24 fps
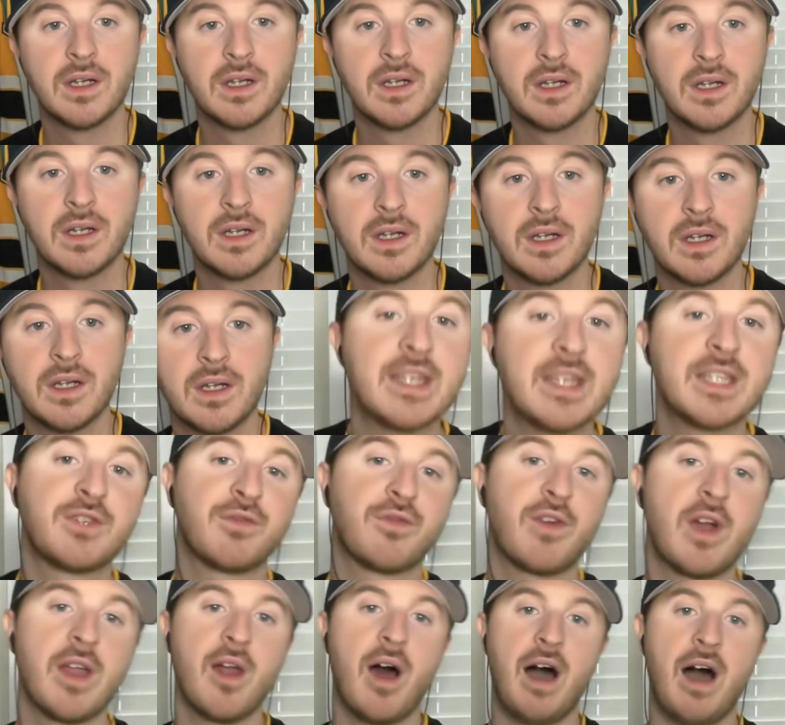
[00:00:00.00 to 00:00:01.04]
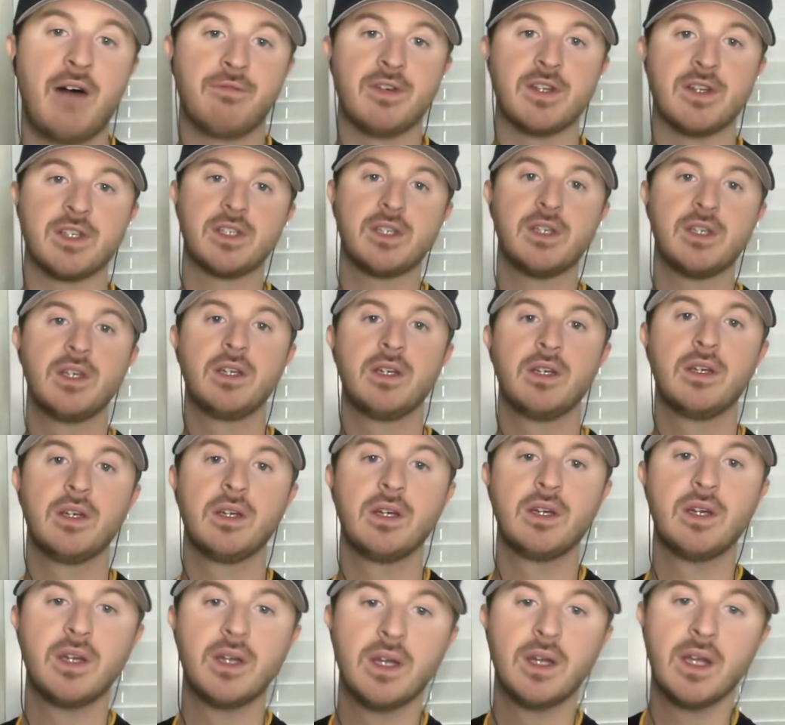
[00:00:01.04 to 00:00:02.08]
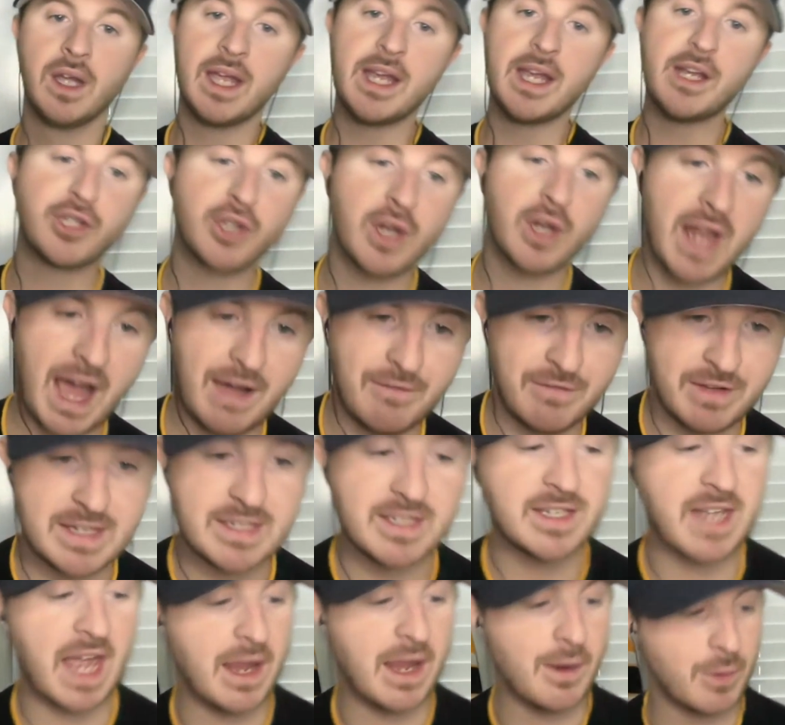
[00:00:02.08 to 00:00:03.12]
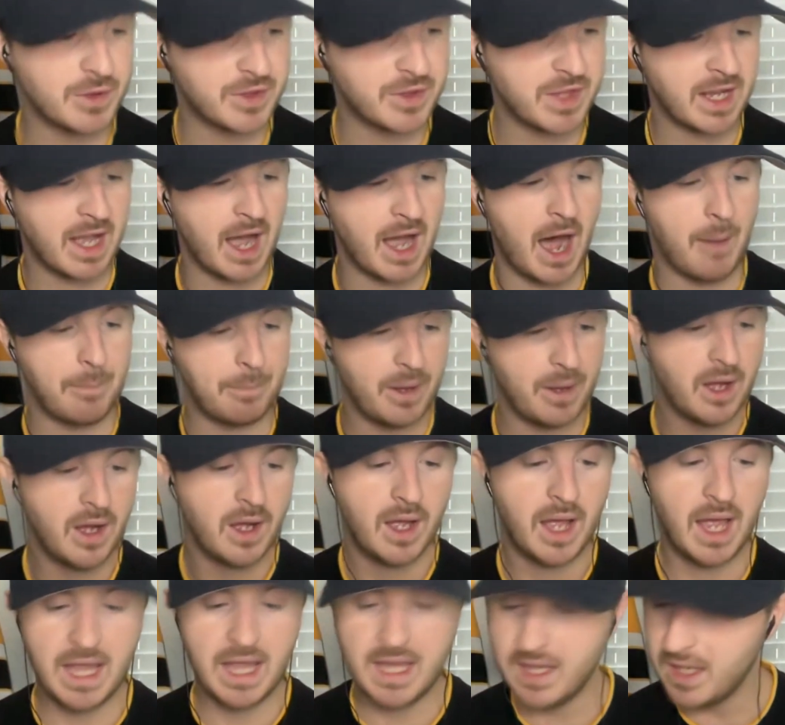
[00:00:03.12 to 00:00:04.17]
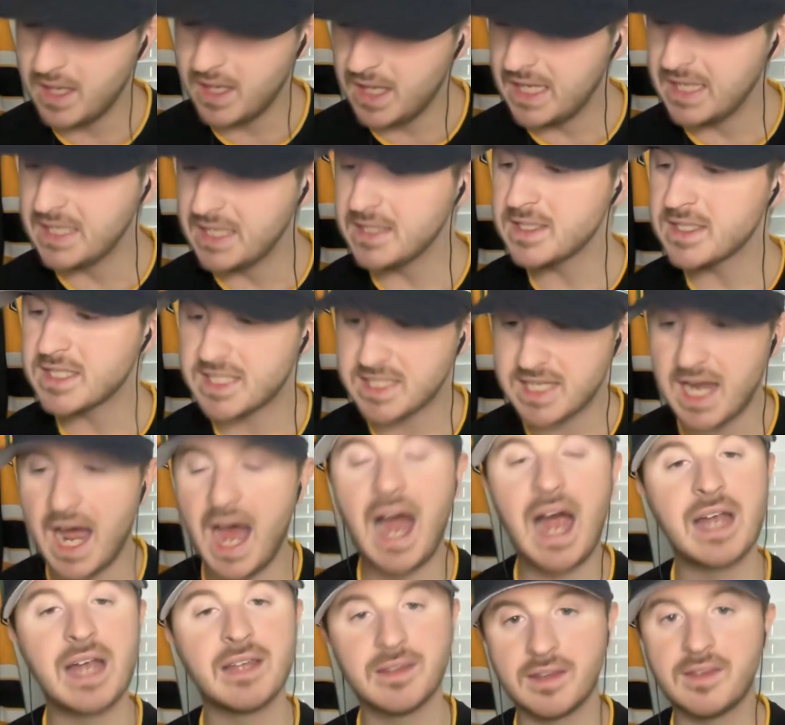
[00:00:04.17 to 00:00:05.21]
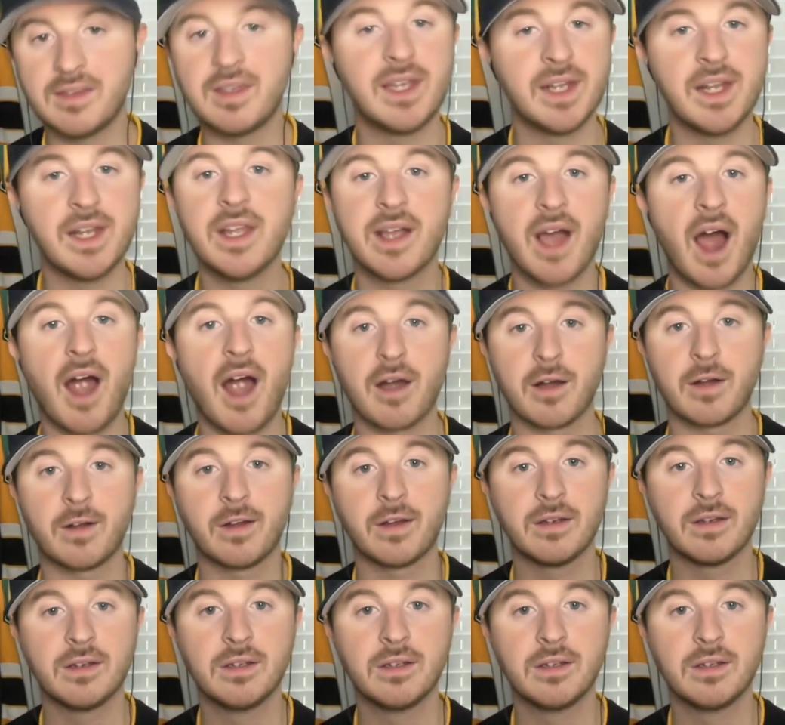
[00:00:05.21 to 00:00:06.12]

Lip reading: but to this front office. He should have his day with the cup inside the TD Garden,